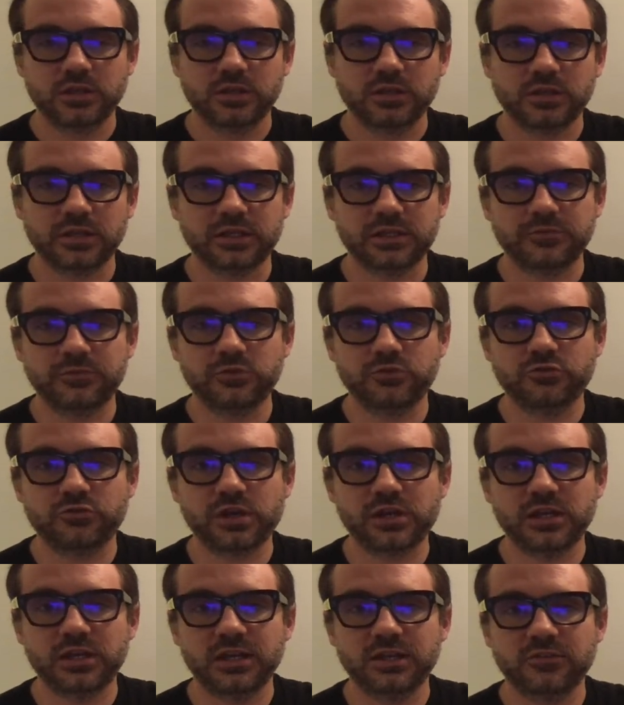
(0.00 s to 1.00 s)
Like if you try
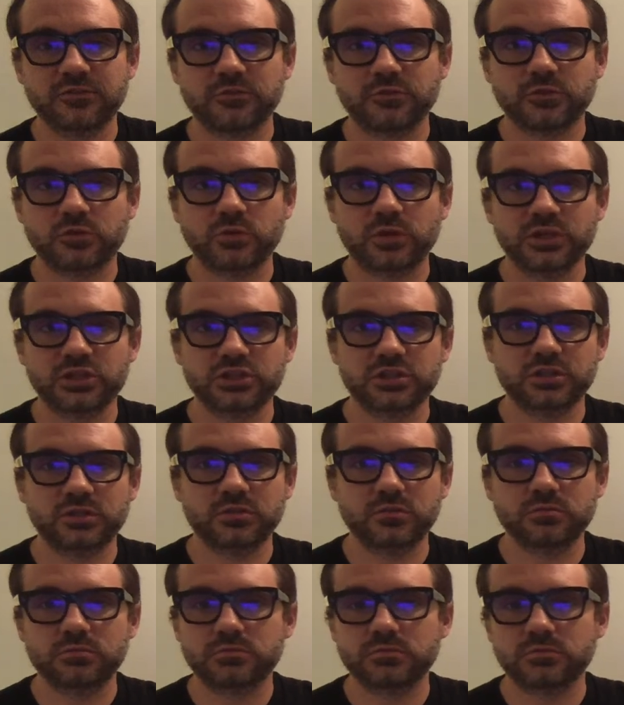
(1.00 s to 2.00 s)
to answer the
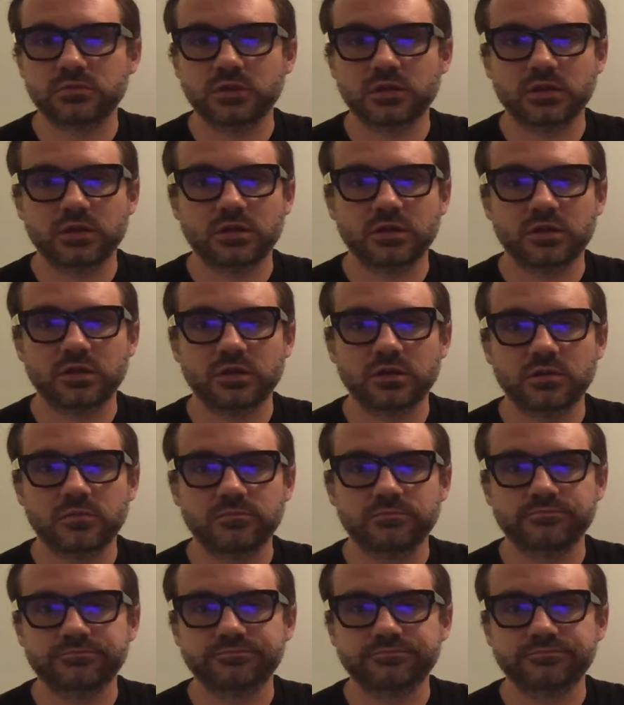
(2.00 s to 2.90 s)
question, uh,